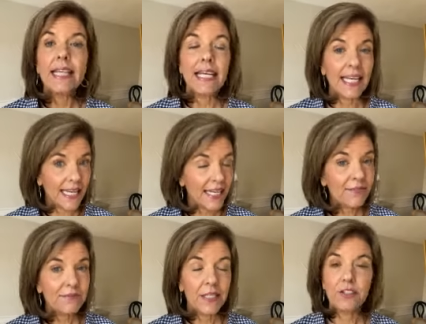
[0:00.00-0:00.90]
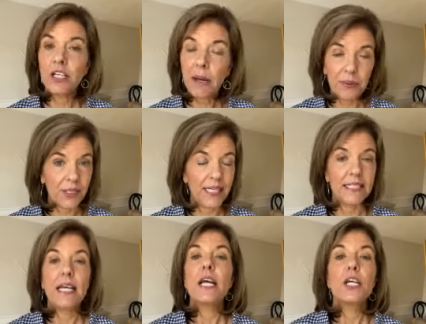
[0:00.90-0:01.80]
The key, here's a couple
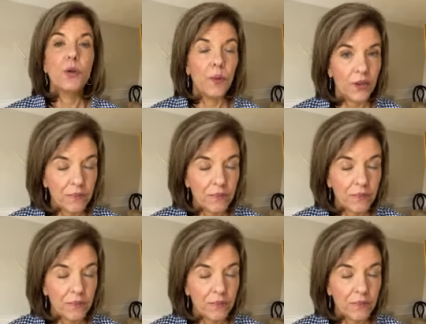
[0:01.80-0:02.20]
keys. You want